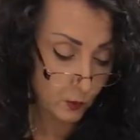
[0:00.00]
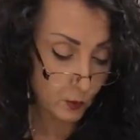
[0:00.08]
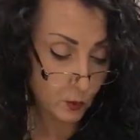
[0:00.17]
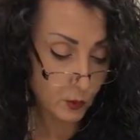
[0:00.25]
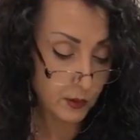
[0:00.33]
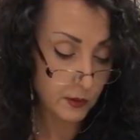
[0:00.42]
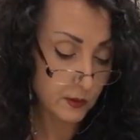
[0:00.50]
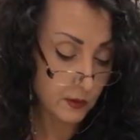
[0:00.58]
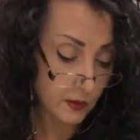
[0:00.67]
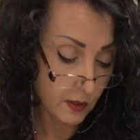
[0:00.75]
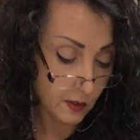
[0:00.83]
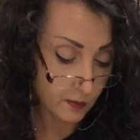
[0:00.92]
according
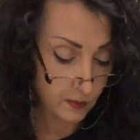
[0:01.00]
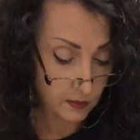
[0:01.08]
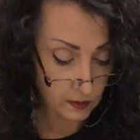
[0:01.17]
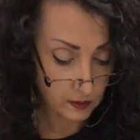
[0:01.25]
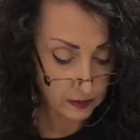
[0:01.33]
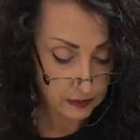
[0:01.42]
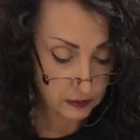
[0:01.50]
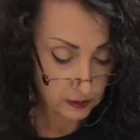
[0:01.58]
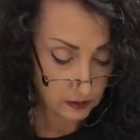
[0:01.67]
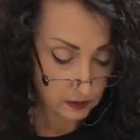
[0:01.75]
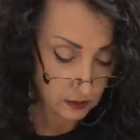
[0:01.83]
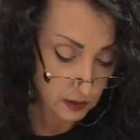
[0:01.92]
to them.
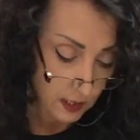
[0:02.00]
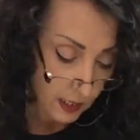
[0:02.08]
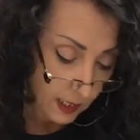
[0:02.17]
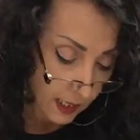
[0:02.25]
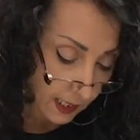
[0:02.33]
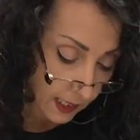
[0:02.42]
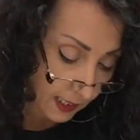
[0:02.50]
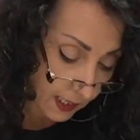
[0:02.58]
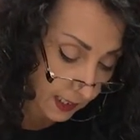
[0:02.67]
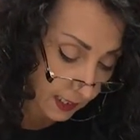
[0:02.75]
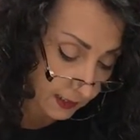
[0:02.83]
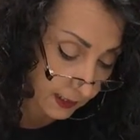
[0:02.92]

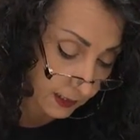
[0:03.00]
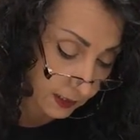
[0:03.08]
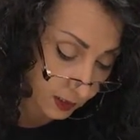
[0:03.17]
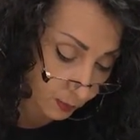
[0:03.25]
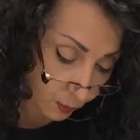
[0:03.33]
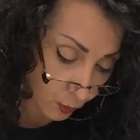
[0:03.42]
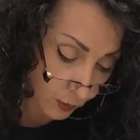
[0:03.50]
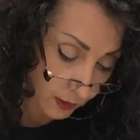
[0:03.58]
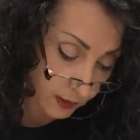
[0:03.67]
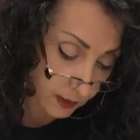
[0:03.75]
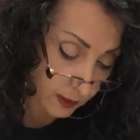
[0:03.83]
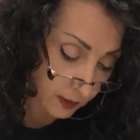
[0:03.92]
And at this
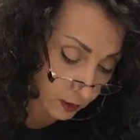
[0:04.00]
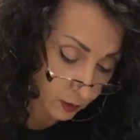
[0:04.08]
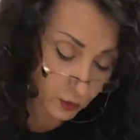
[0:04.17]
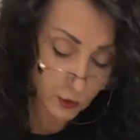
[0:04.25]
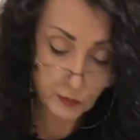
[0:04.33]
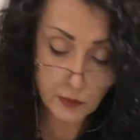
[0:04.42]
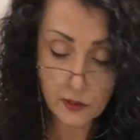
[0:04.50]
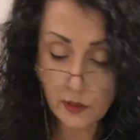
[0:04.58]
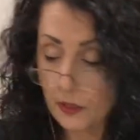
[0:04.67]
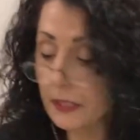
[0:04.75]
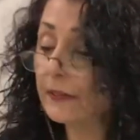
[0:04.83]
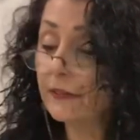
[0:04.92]
point, it should
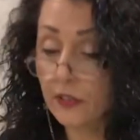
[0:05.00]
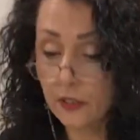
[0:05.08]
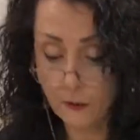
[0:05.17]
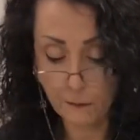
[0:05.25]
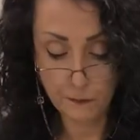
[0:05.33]
be even.